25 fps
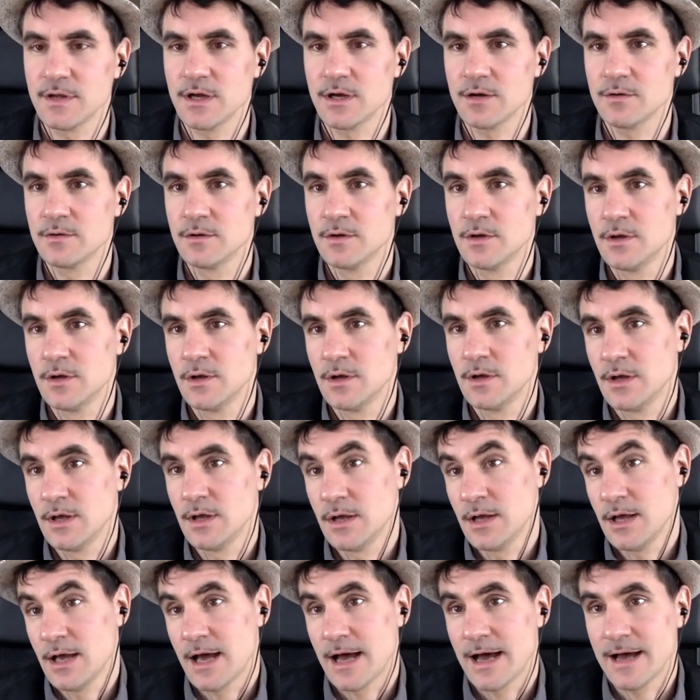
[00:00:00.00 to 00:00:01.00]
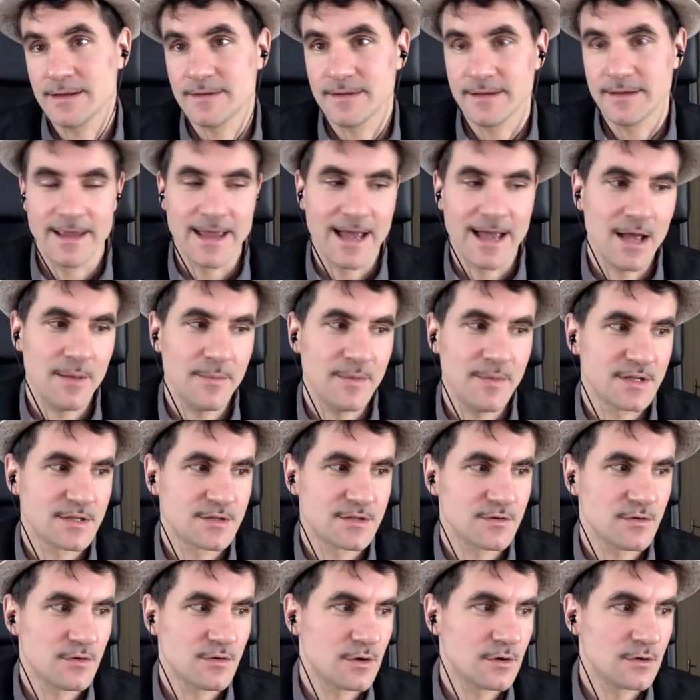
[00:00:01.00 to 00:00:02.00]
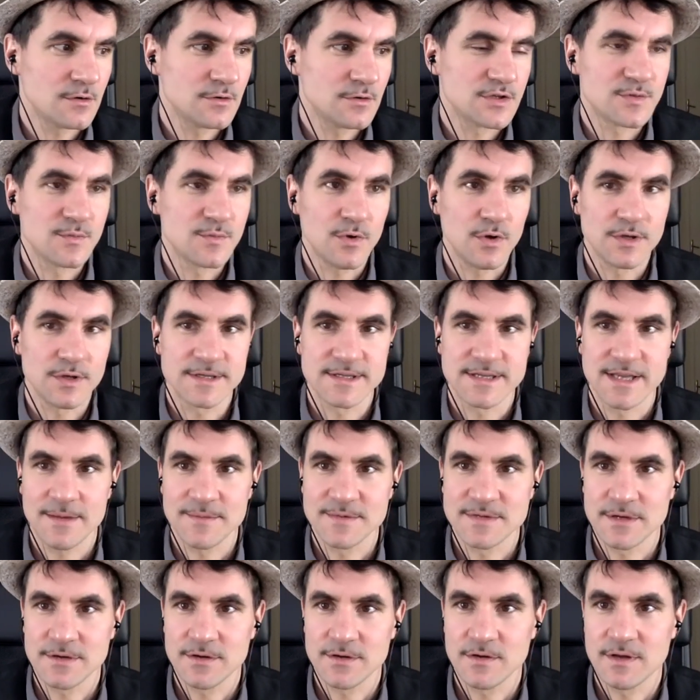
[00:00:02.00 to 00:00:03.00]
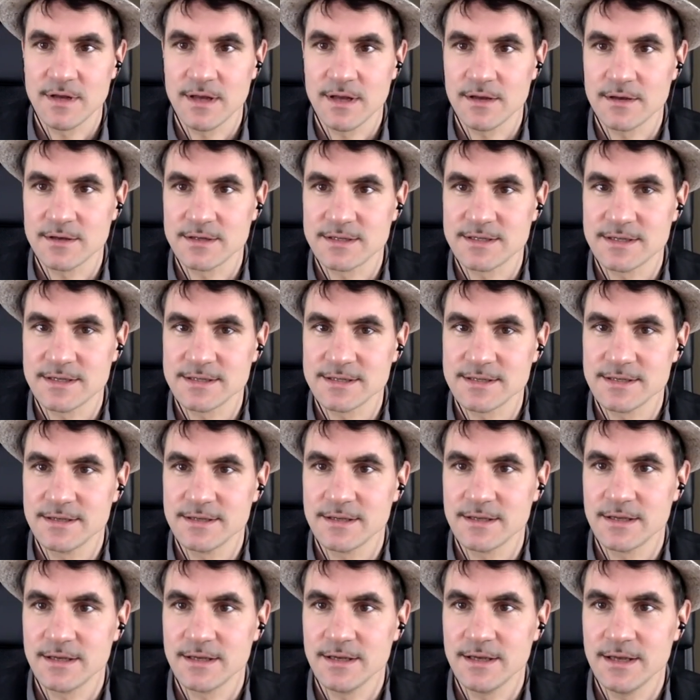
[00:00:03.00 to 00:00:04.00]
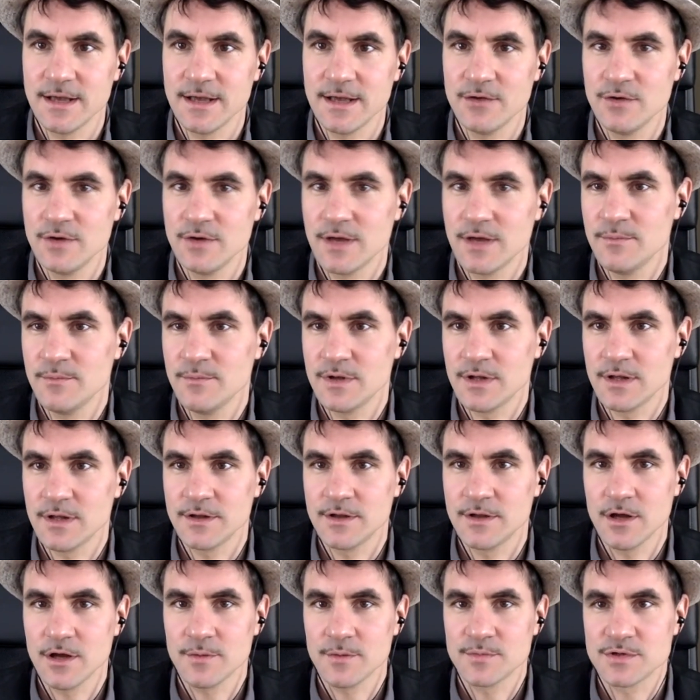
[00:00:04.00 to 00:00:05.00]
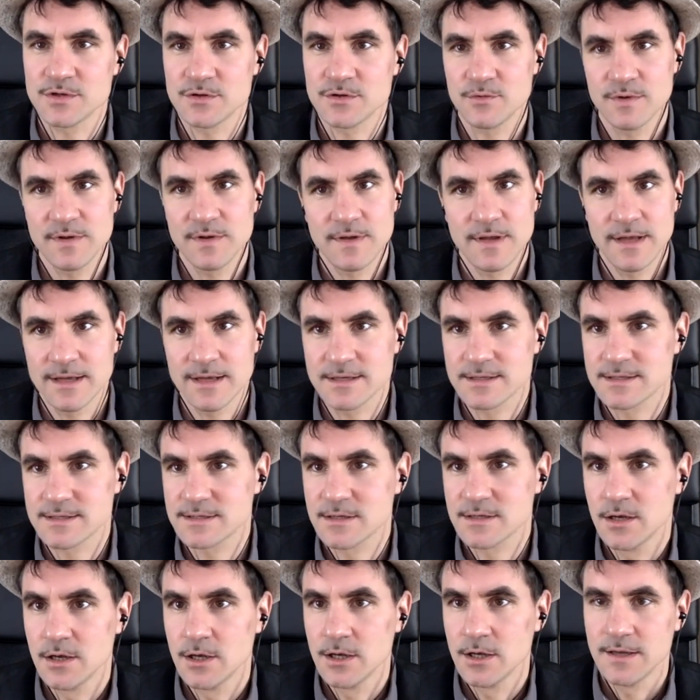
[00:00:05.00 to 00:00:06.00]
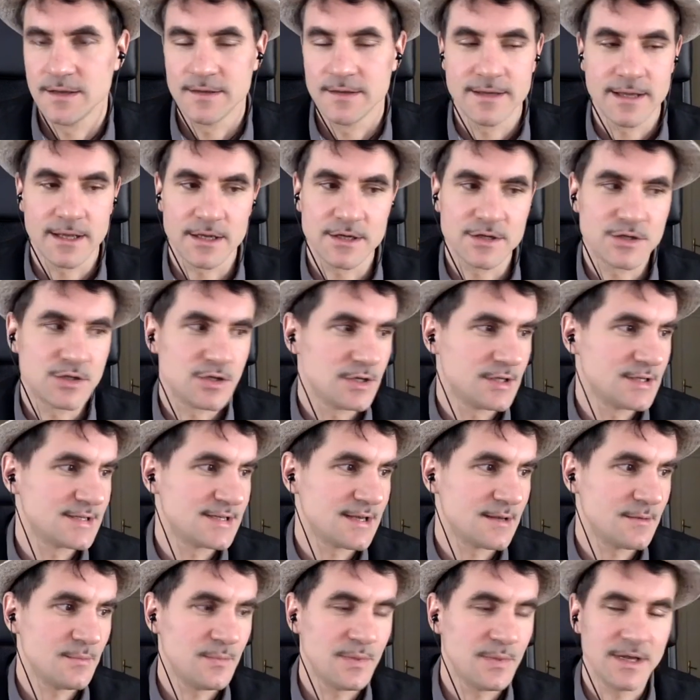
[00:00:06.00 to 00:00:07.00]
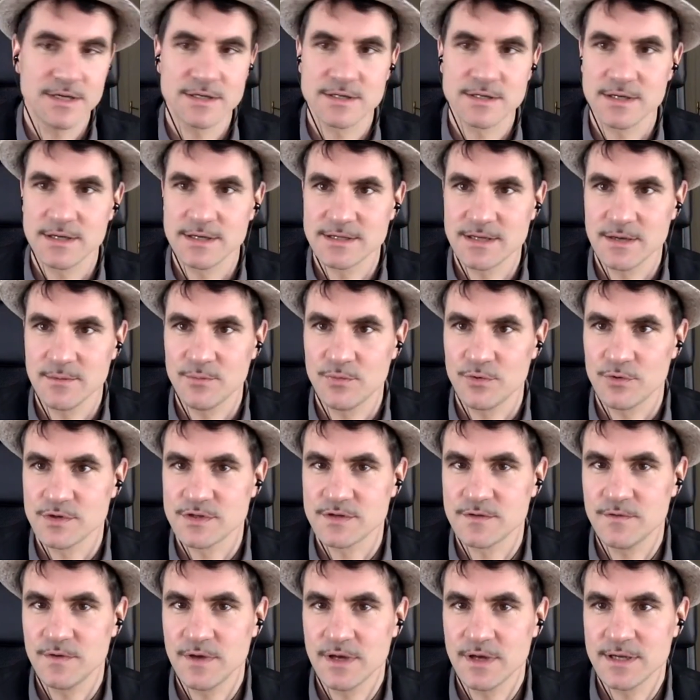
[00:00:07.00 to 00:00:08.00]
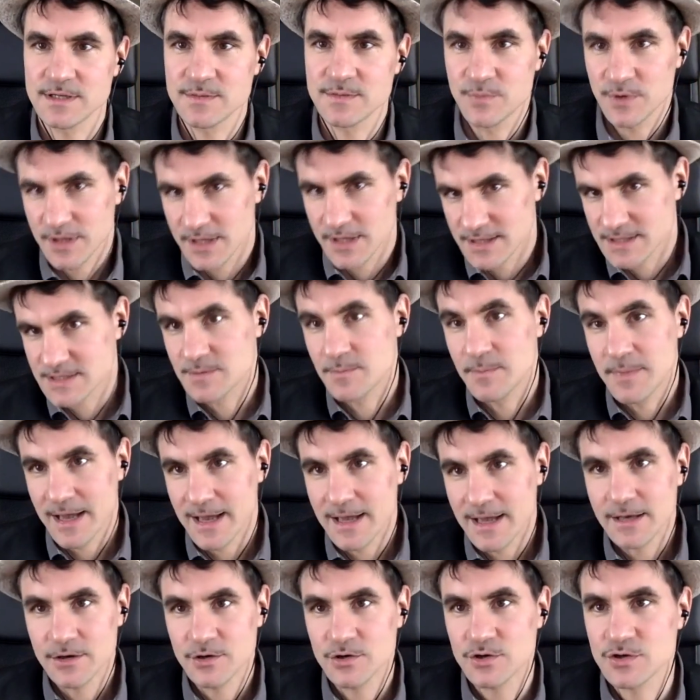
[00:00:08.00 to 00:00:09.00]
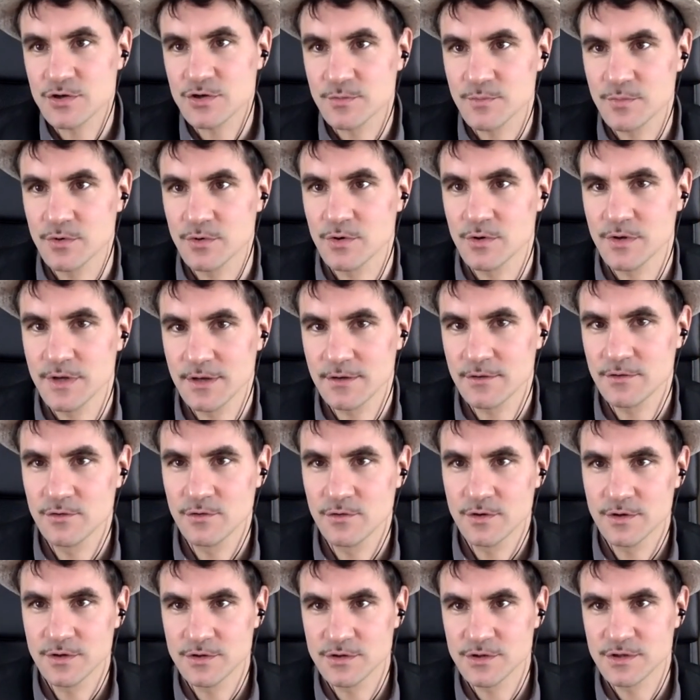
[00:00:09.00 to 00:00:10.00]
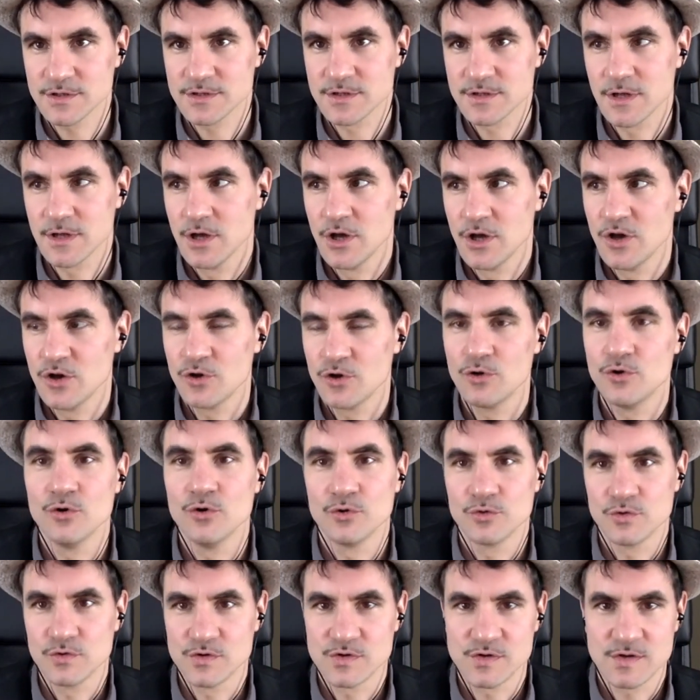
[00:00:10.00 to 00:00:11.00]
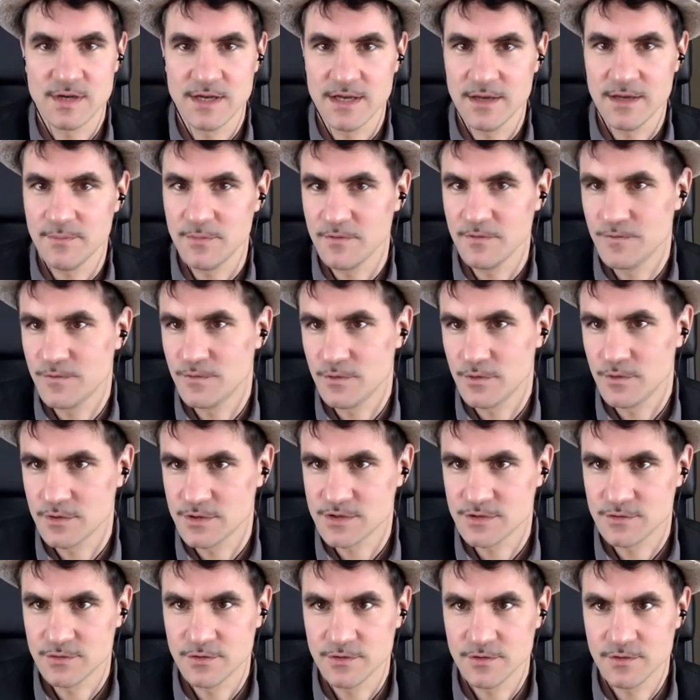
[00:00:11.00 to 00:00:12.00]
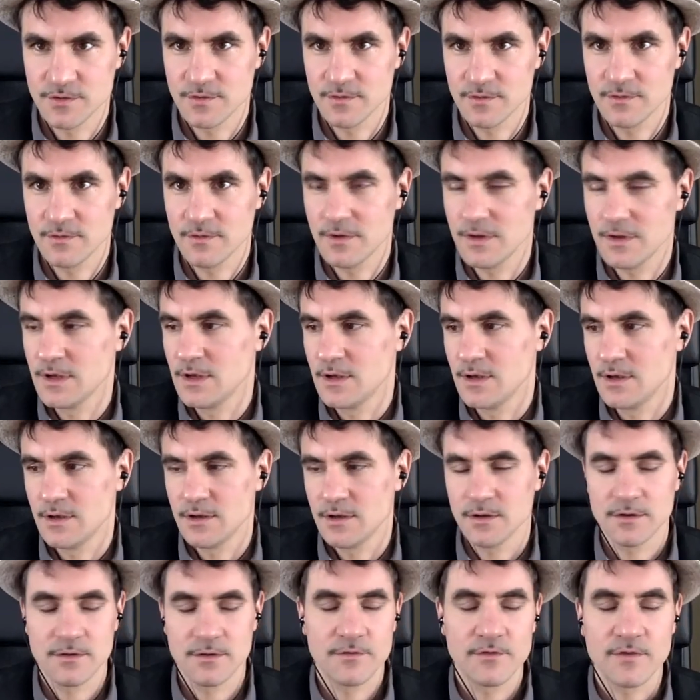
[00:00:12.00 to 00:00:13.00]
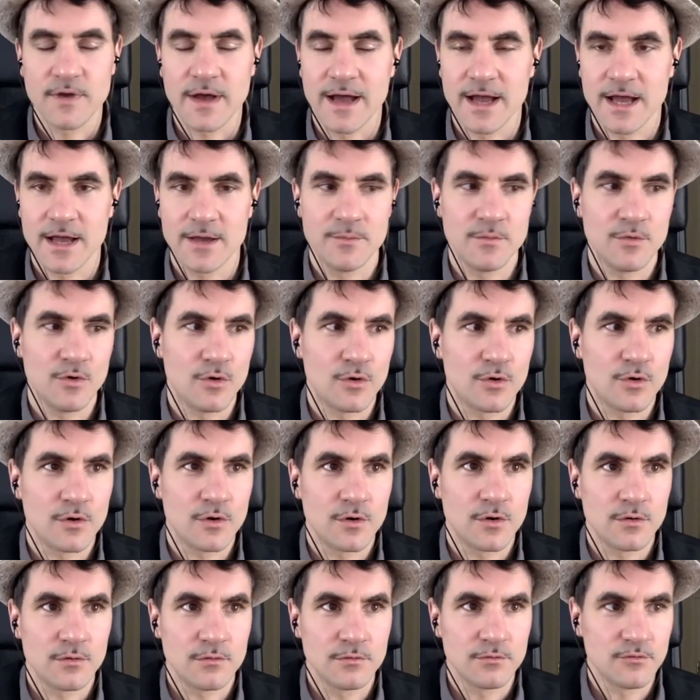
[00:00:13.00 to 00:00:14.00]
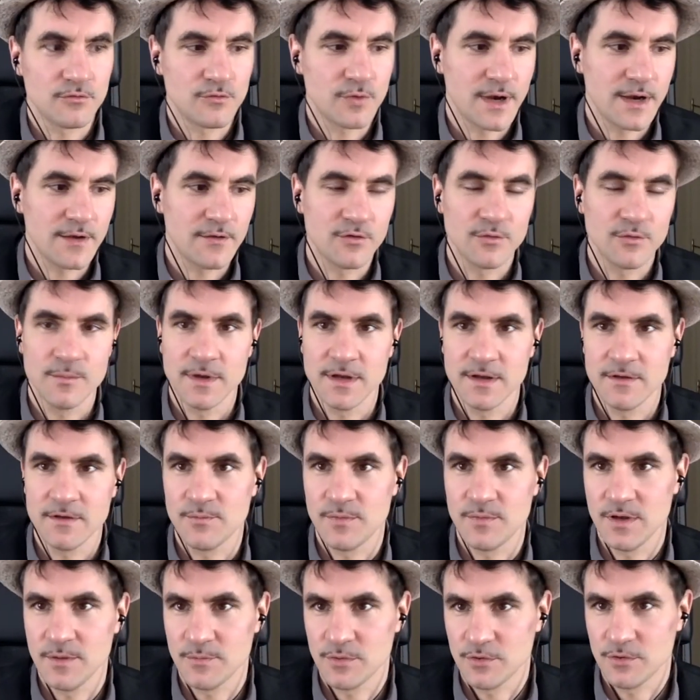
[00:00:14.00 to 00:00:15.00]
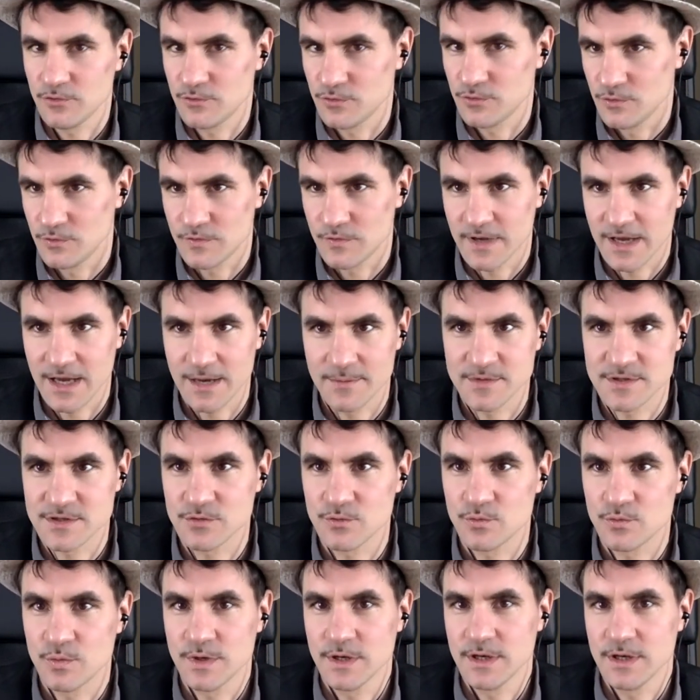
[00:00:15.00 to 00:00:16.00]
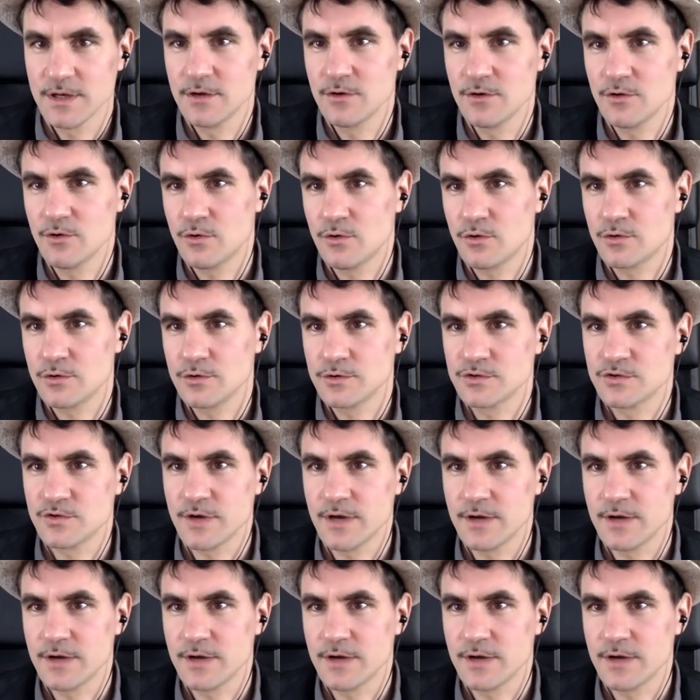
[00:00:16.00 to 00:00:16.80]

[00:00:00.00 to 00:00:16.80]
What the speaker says: Now, I think habits are small steps that you take consistently and you can build it up. So it takes diligence and patience and perseverance, but it's manageable that you could just go to sleep before a certain time, or try to meet people 2 times a week, or try